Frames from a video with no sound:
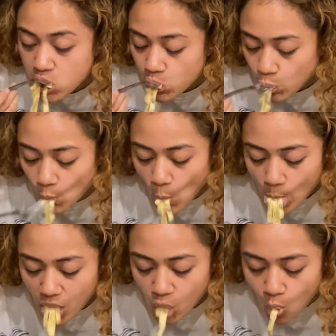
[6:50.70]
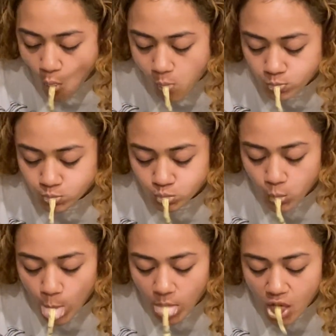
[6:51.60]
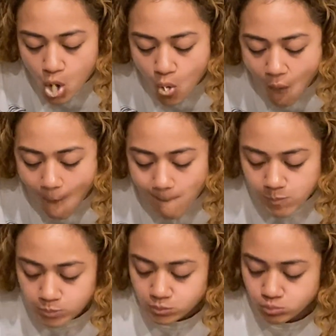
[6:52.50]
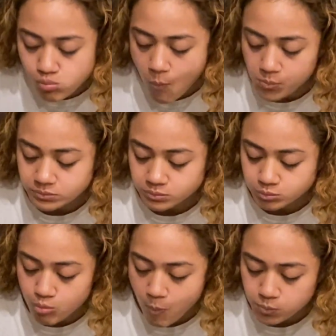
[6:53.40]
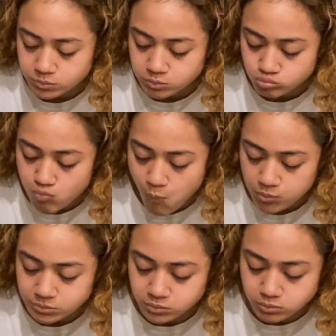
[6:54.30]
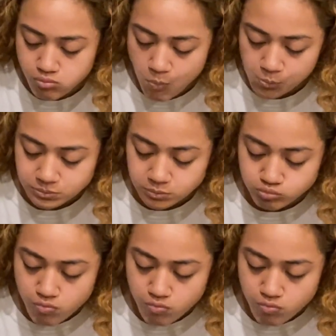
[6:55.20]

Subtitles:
Before them late nights was really something, something. Before them drives was more than a rushing.